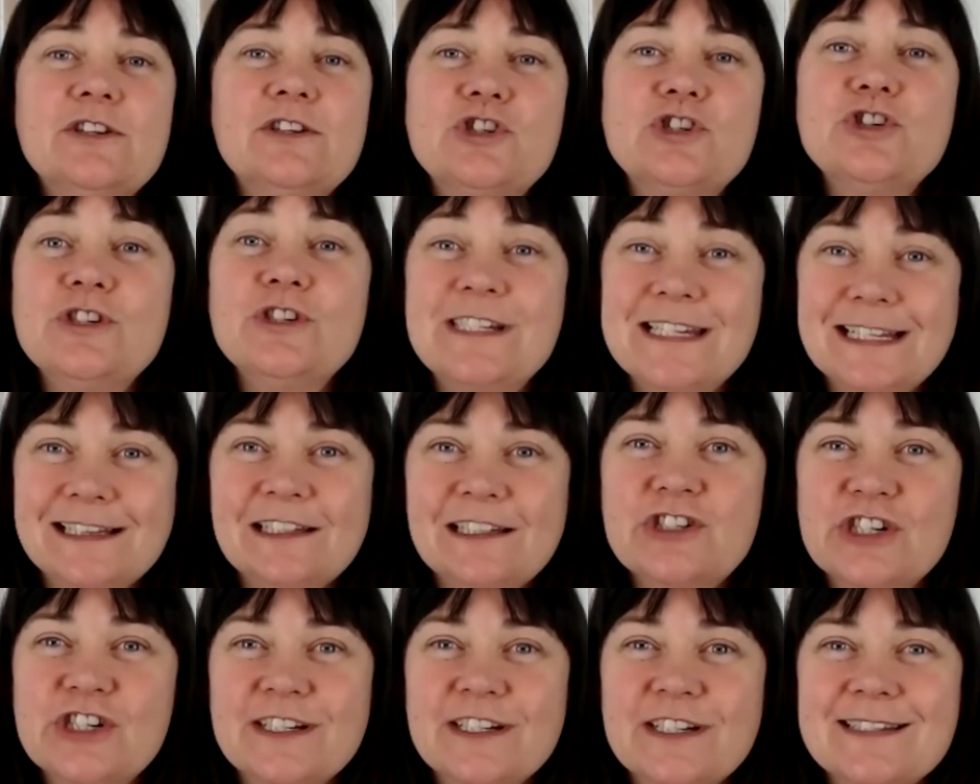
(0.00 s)
due
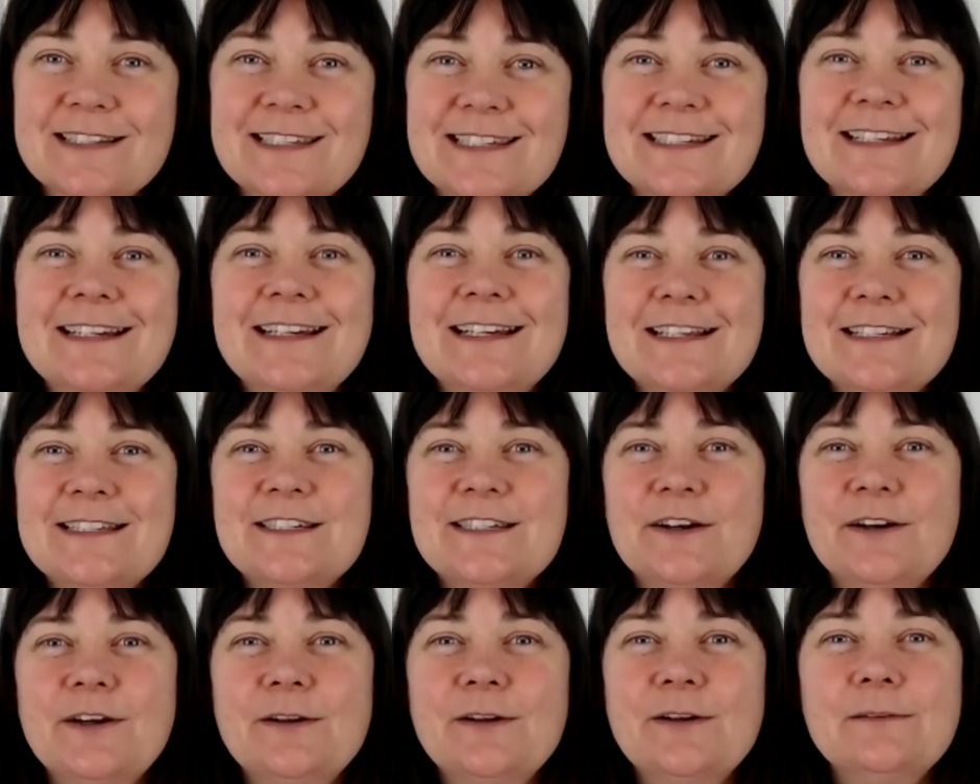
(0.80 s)
diligence.
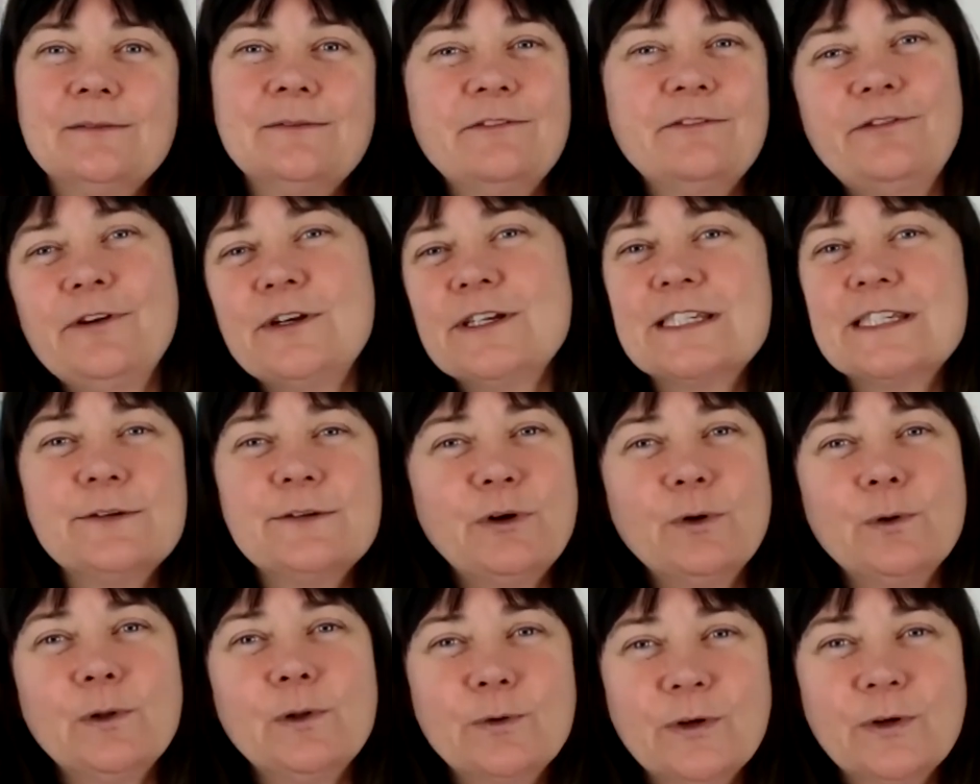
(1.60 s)
So first of
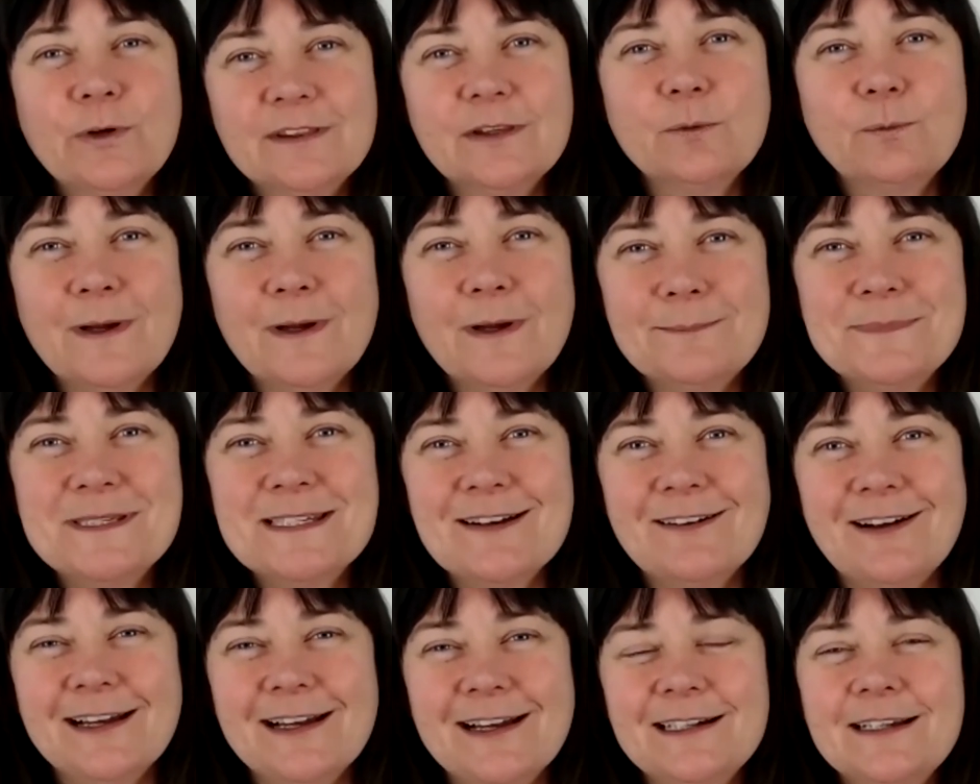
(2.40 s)
all, look at the
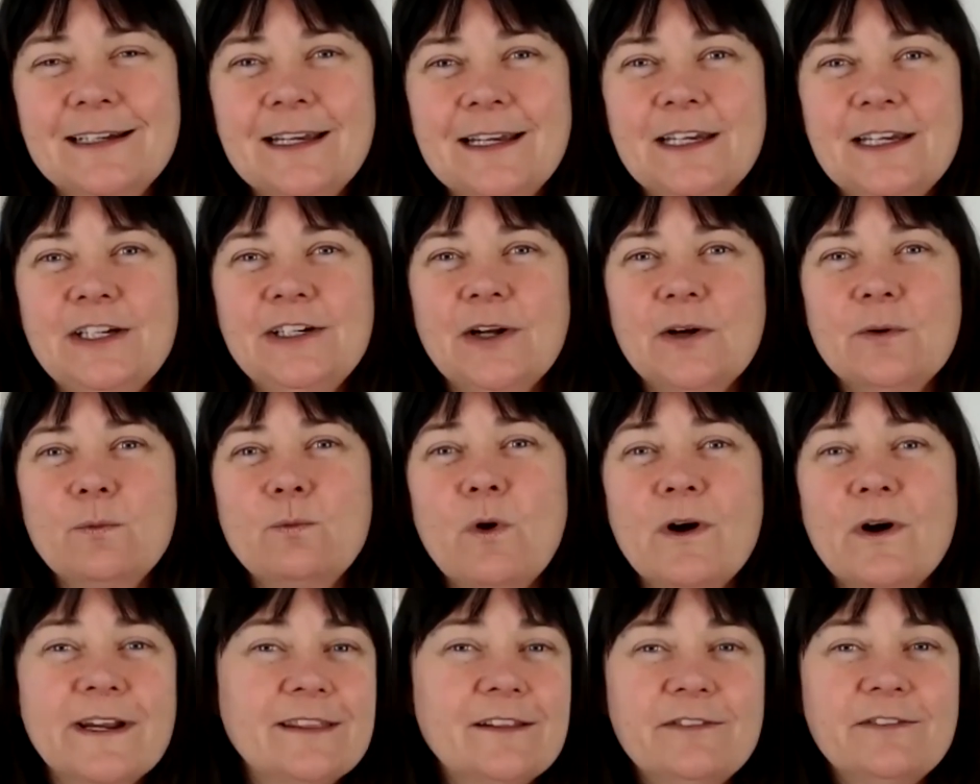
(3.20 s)
website.
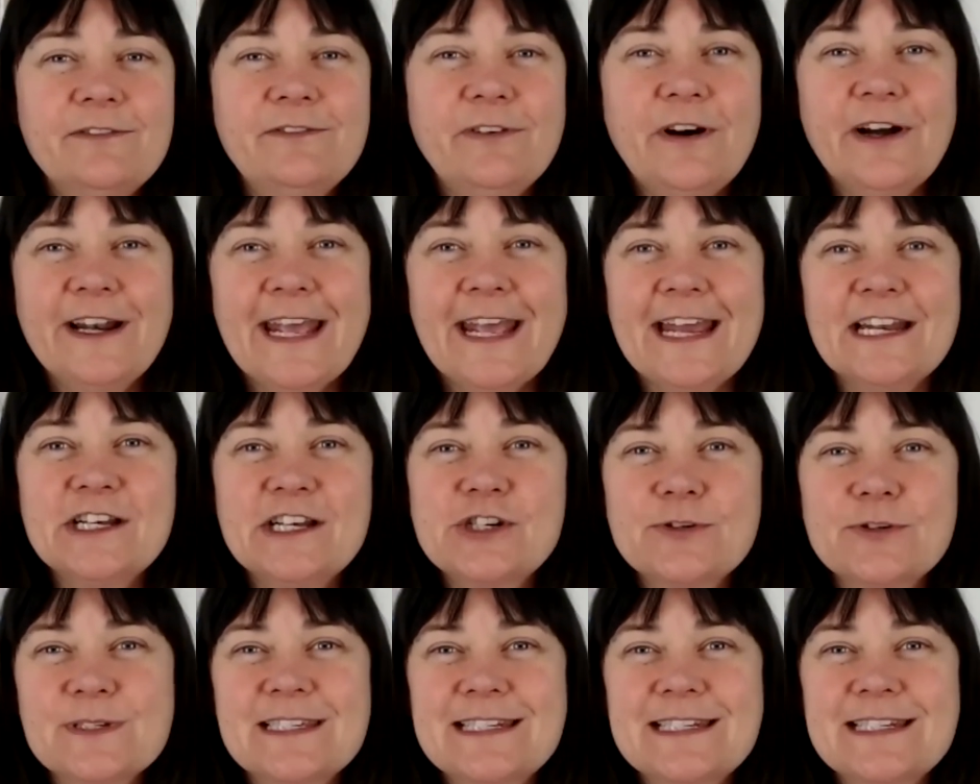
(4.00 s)
What do the
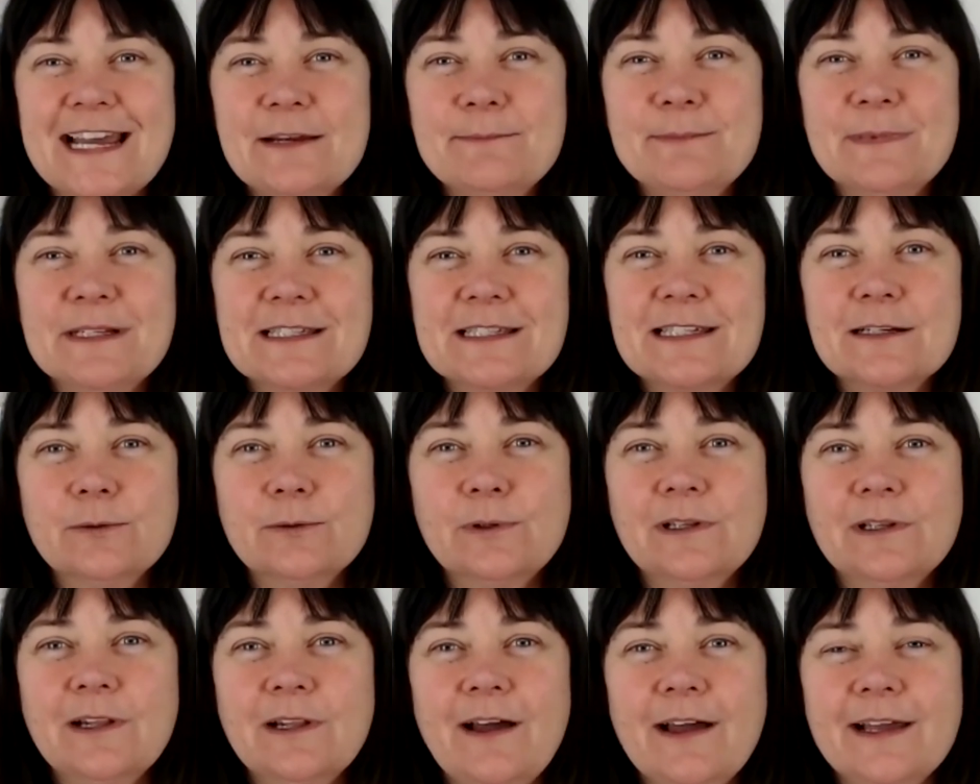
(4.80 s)
financial statements
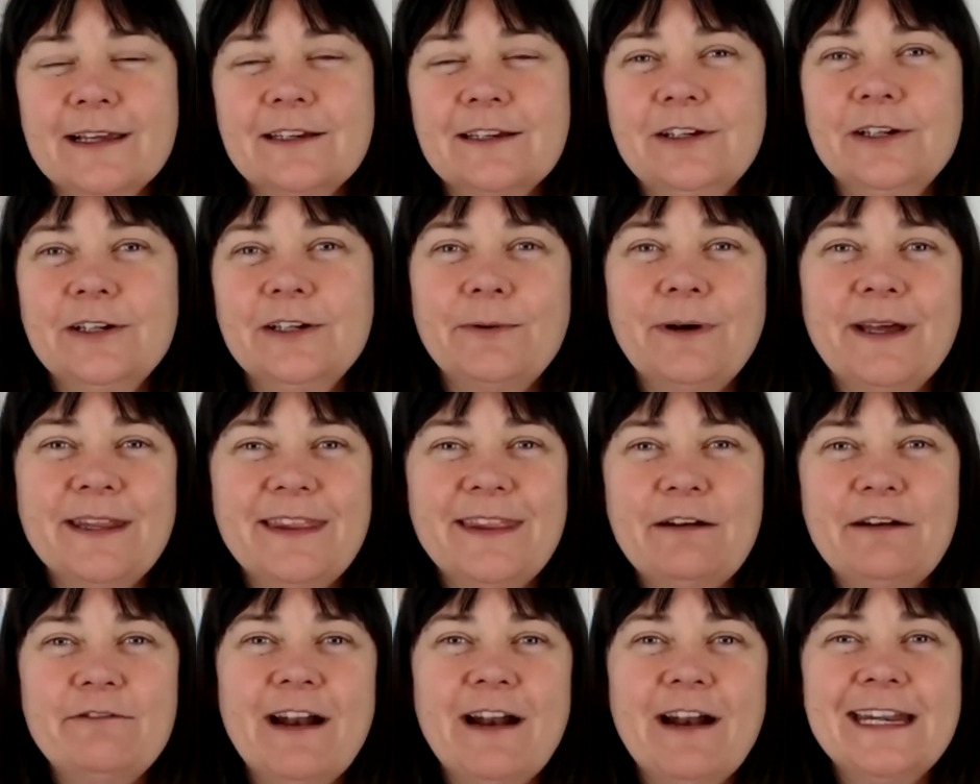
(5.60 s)
look like? Are
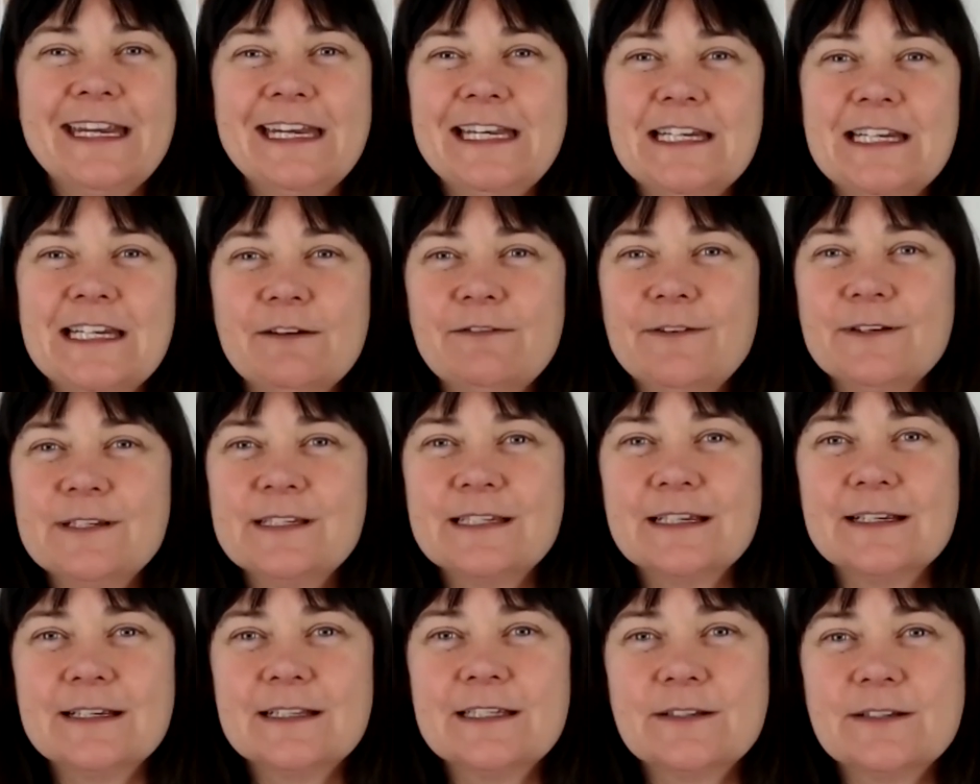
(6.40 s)
they running
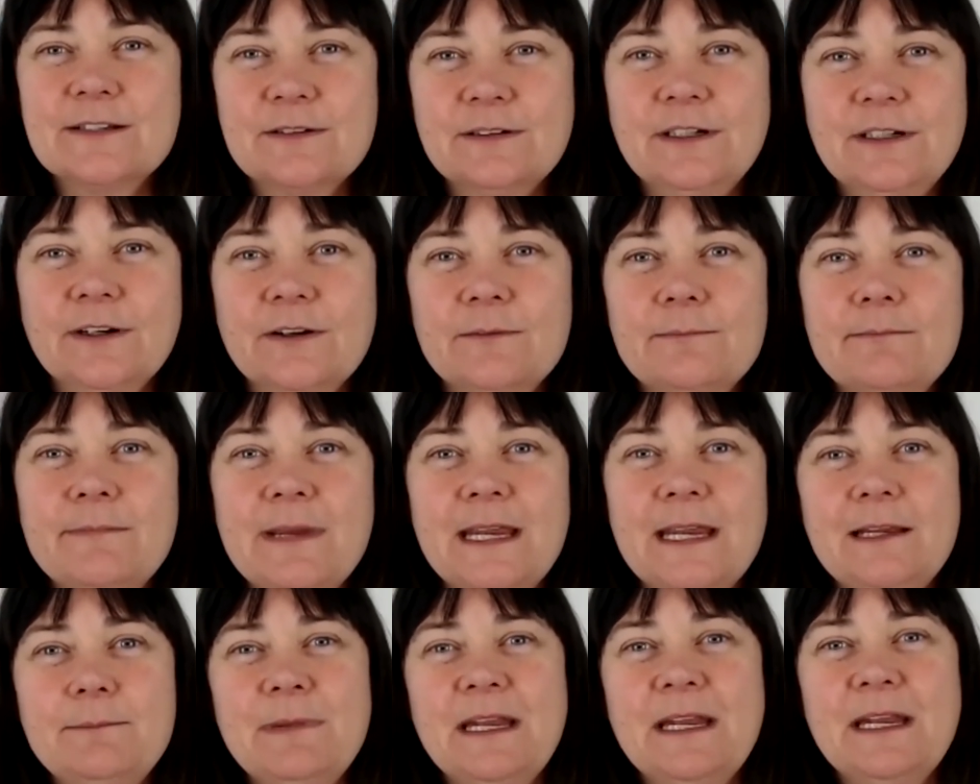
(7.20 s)
deficits,
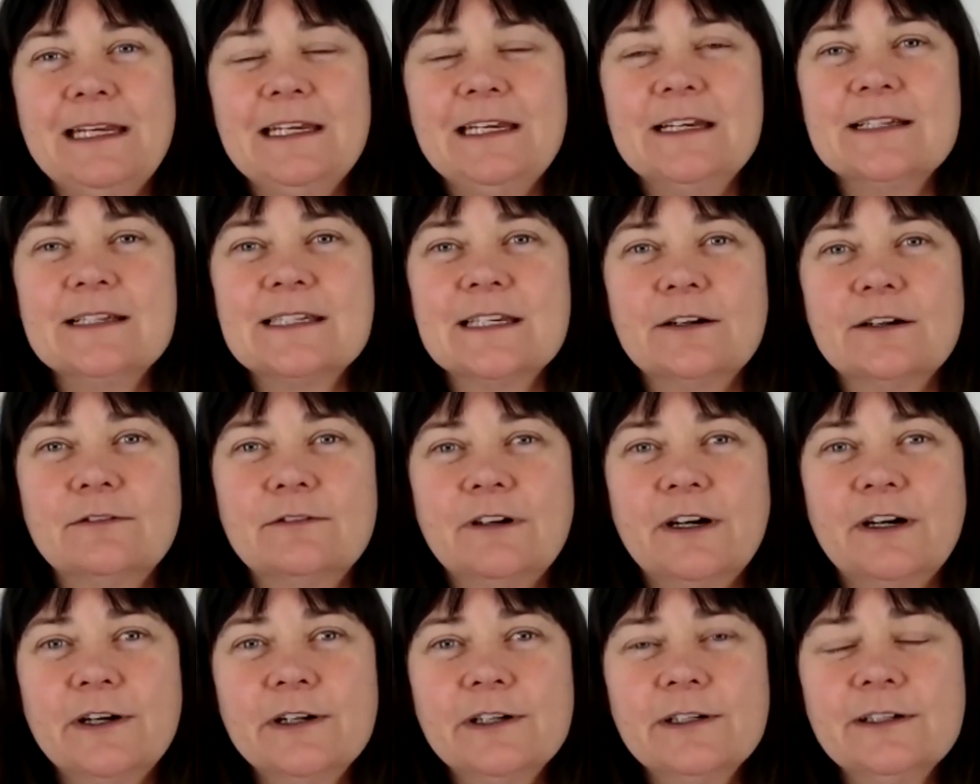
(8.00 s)
many, many years in a
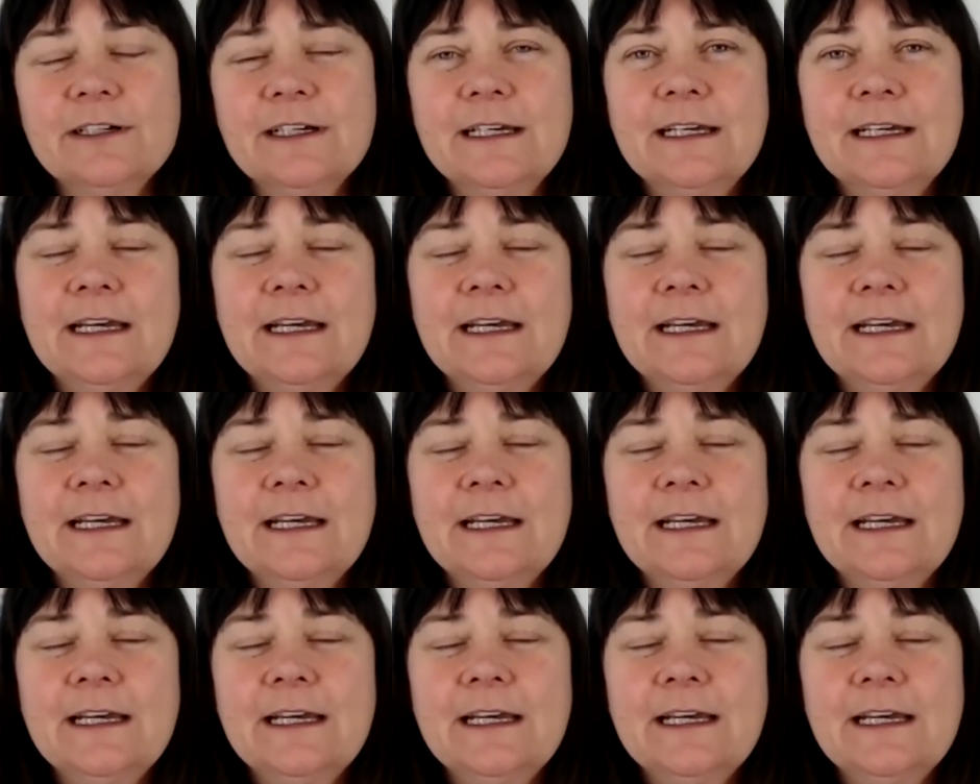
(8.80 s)
row?